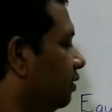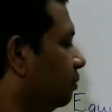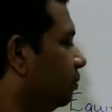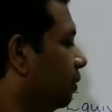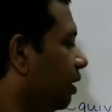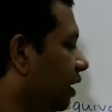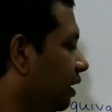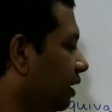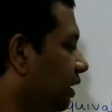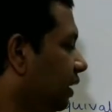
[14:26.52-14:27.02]
is
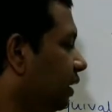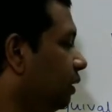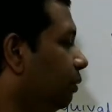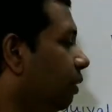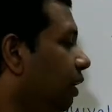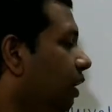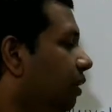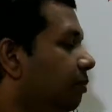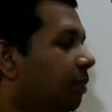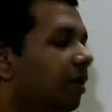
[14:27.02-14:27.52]
my
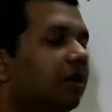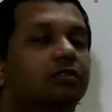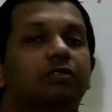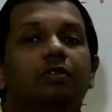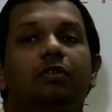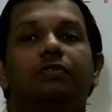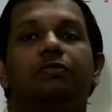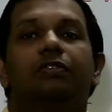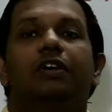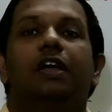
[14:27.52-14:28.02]
equivalent mass
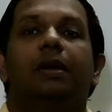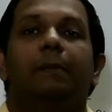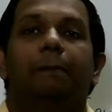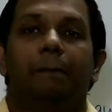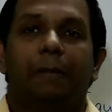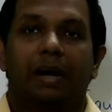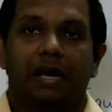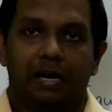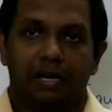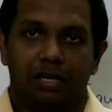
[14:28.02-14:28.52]
of
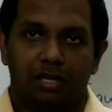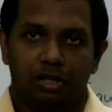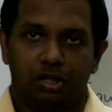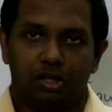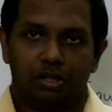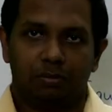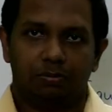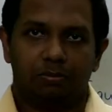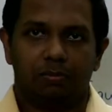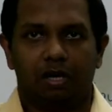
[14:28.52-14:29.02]

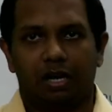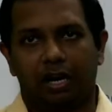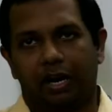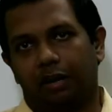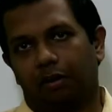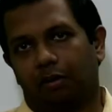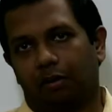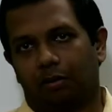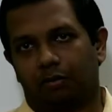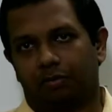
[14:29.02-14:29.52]
magnesium
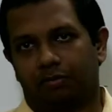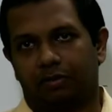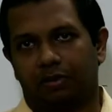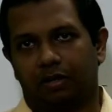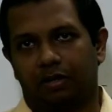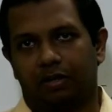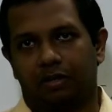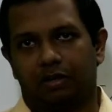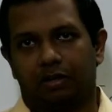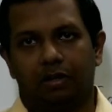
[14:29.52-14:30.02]

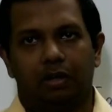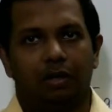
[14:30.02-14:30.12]
hydroxide